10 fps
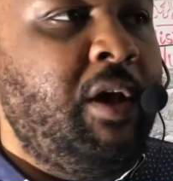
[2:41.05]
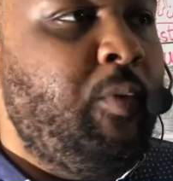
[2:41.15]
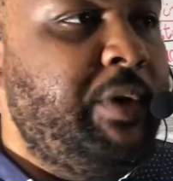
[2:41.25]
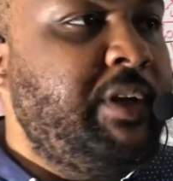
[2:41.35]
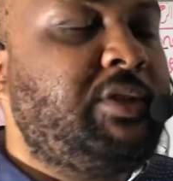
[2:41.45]

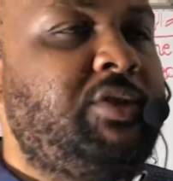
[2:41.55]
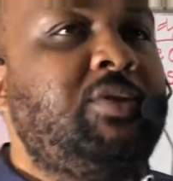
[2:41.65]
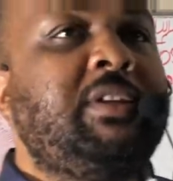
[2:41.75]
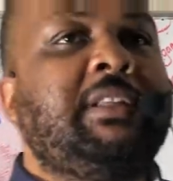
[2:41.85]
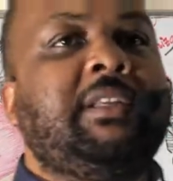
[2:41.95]
We need to know
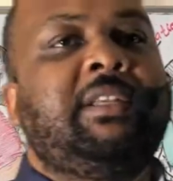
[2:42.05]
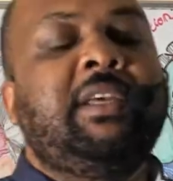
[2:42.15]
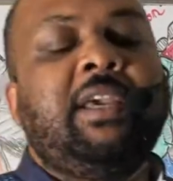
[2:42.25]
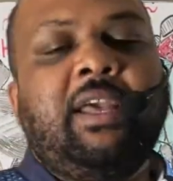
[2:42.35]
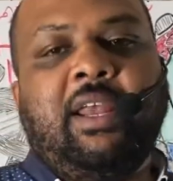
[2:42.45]
that the
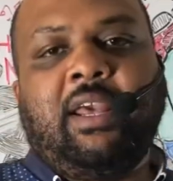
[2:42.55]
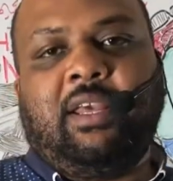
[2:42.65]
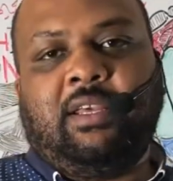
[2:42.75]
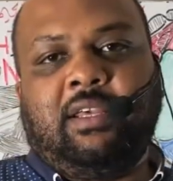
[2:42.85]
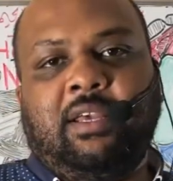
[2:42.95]

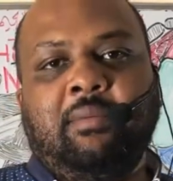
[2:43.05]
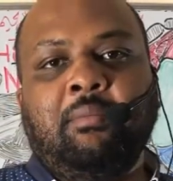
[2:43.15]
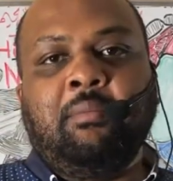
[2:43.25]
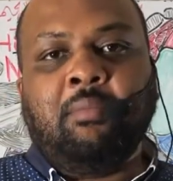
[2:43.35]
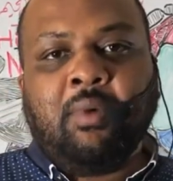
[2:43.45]
DNA
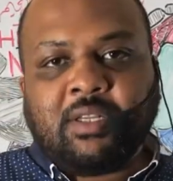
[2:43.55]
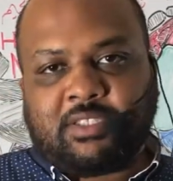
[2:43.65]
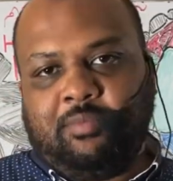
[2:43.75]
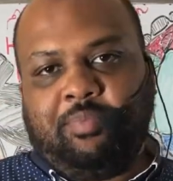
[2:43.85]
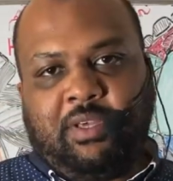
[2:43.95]

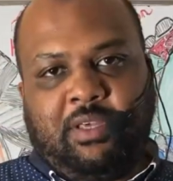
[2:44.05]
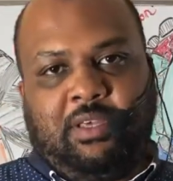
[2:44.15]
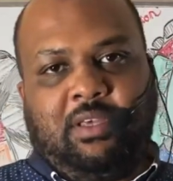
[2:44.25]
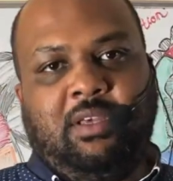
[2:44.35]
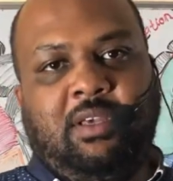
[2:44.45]
must be